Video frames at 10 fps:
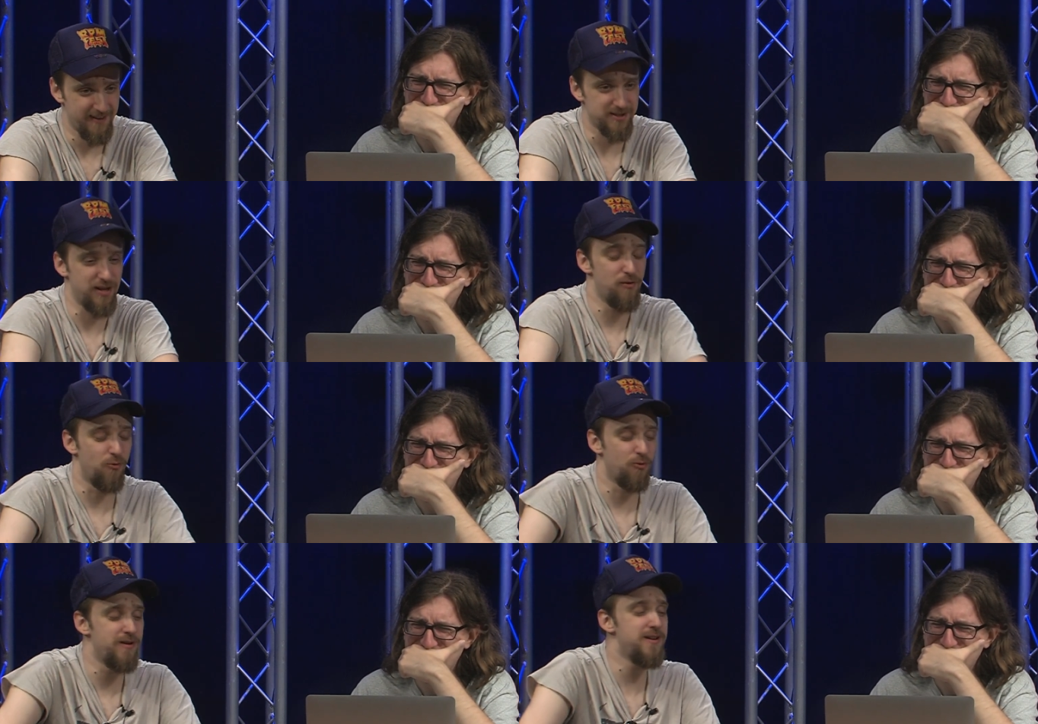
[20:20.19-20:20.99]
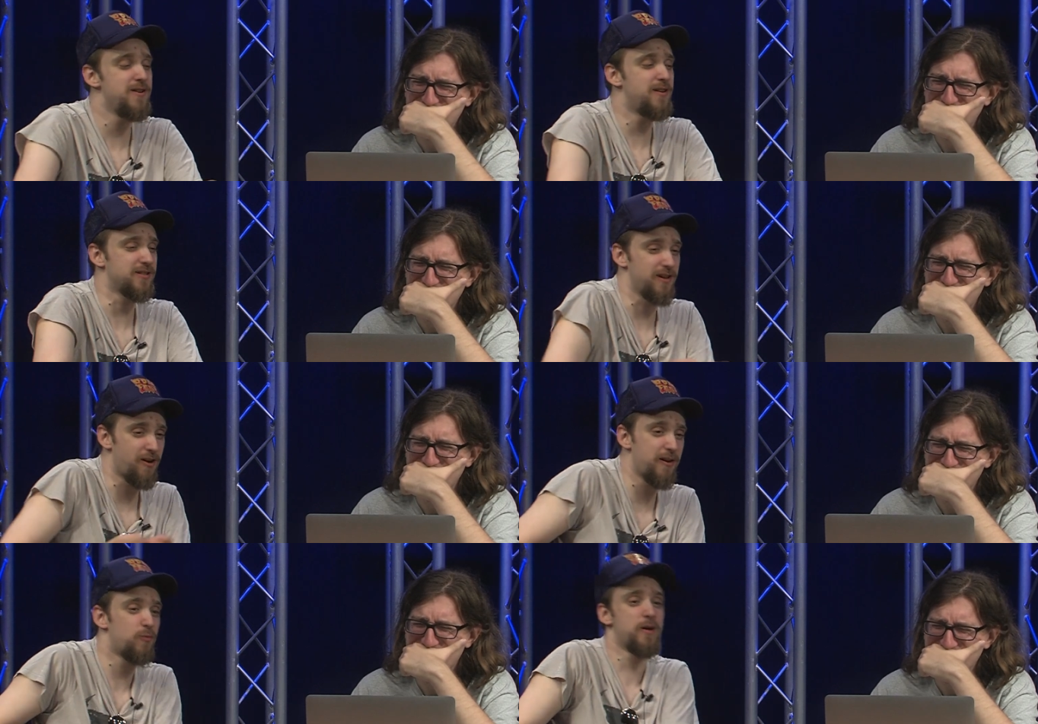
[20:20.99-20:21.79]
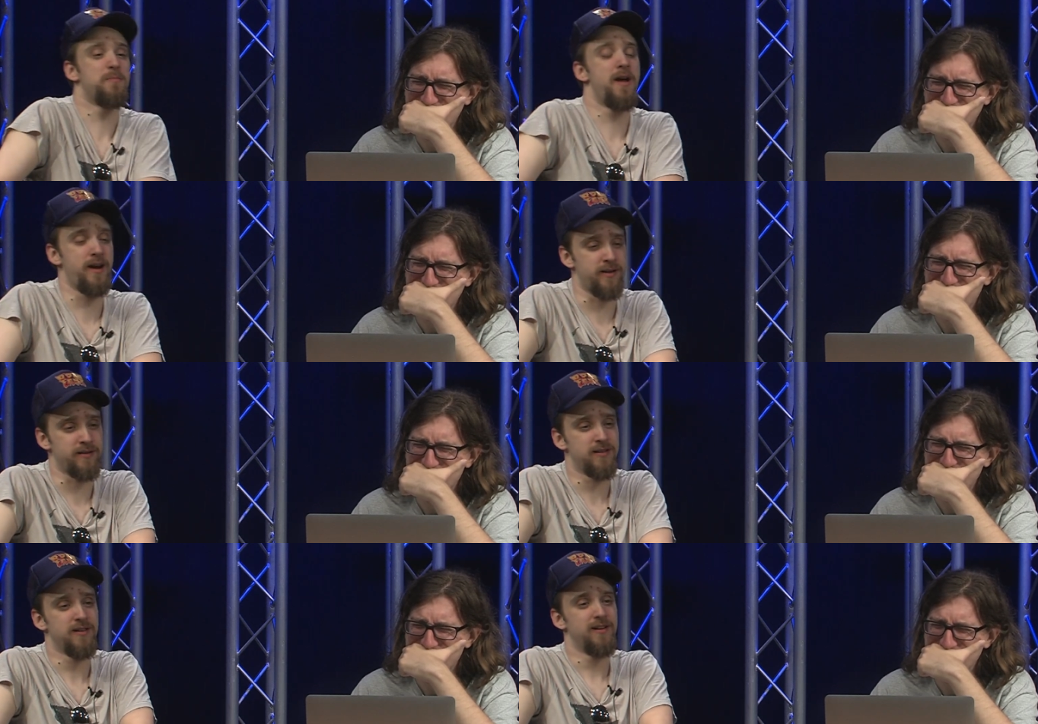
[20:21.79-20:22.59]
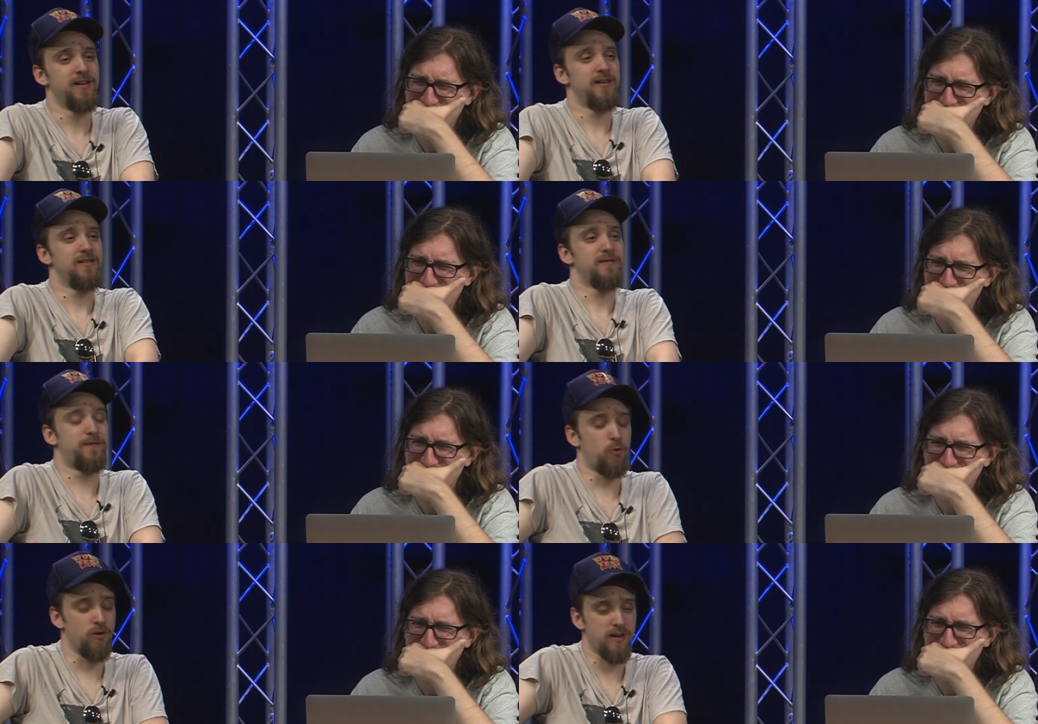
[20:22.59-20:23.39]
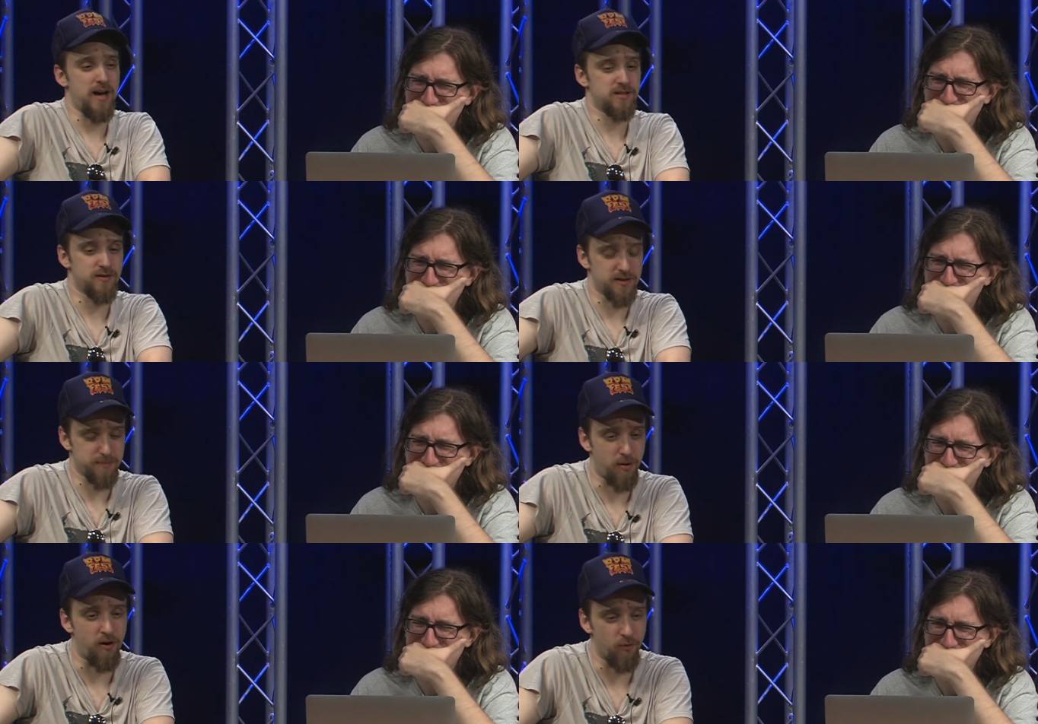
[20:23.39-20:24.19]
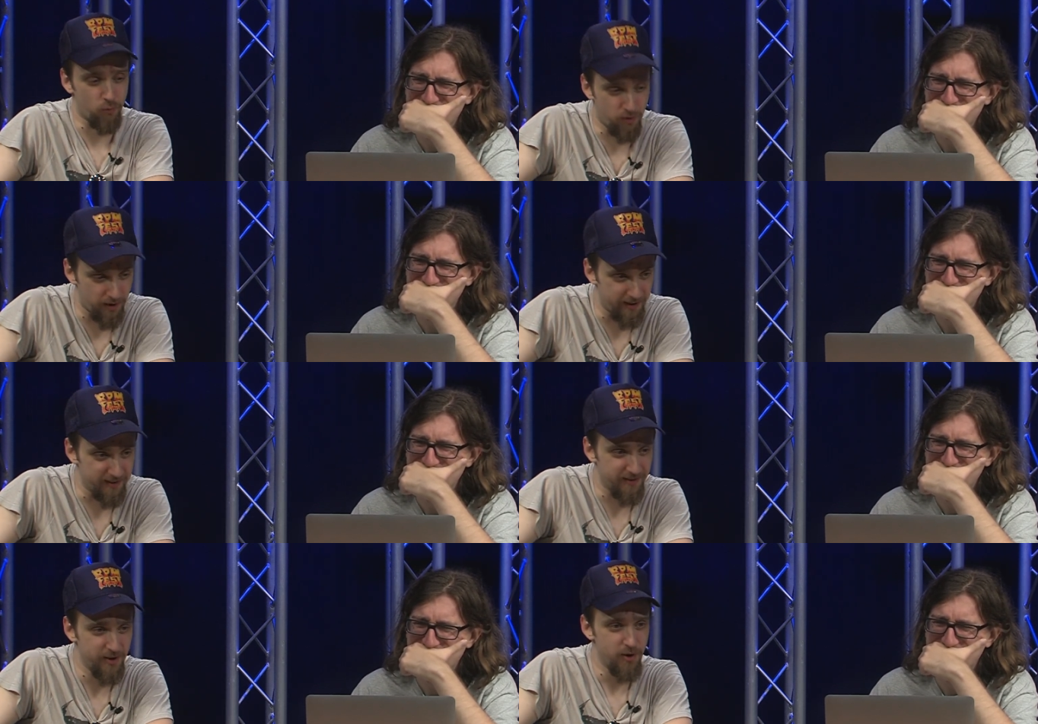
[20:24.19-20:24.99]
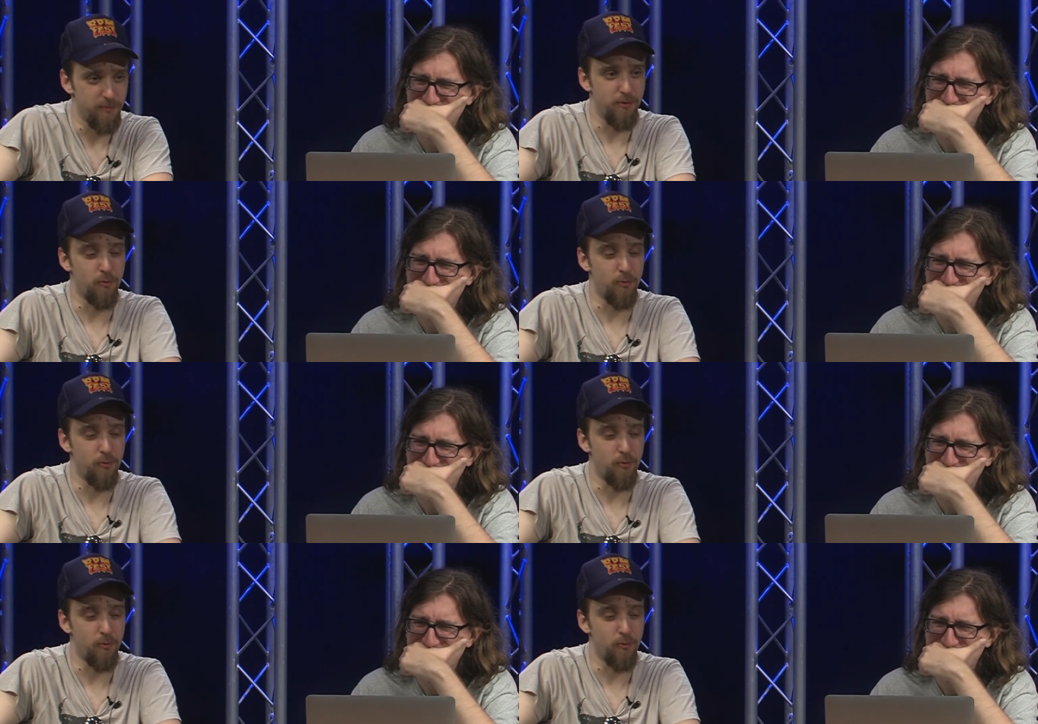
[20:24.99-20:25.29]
Speaker 1: So they re because they already remade it for Last of Us Part One. But